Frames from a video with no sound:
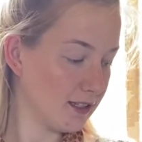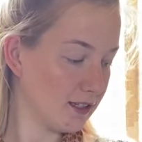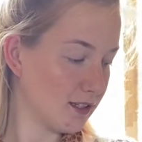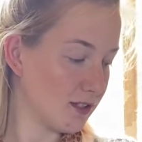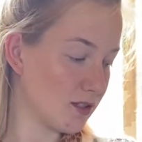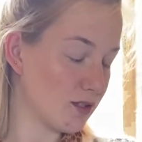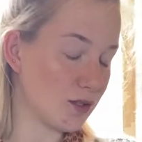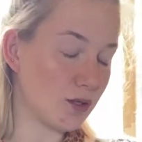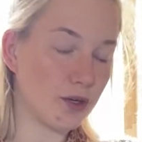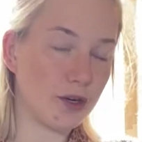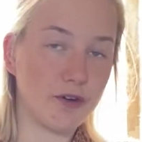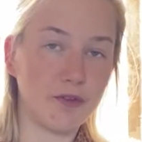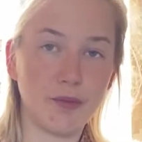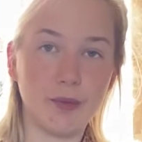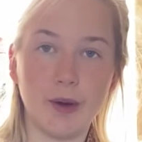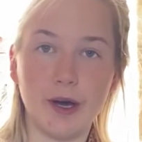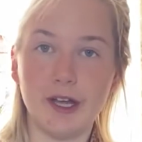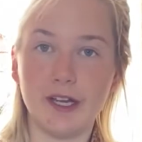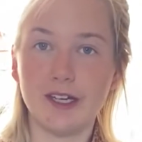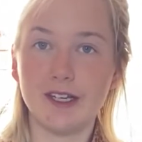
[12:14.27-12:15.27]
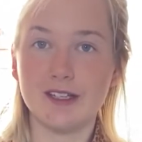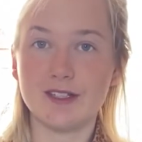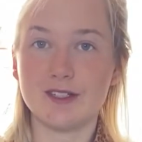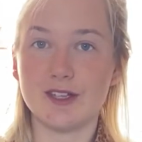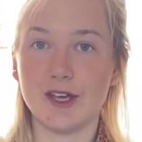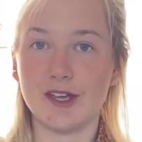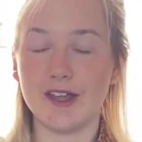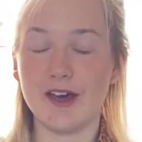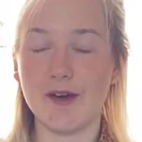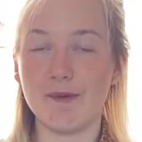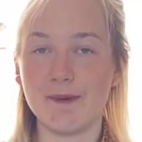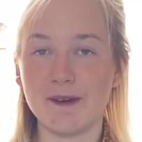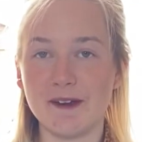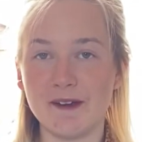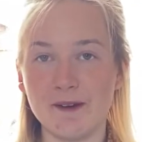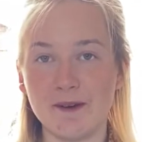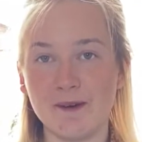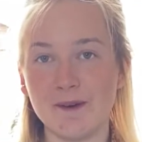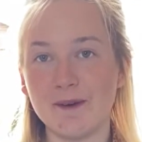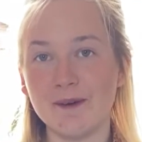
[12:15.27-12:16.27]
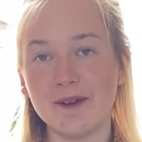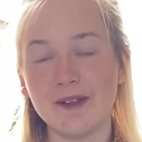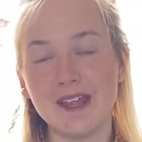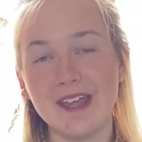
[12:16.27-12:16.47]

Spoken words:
sort of one, so that'll be cool.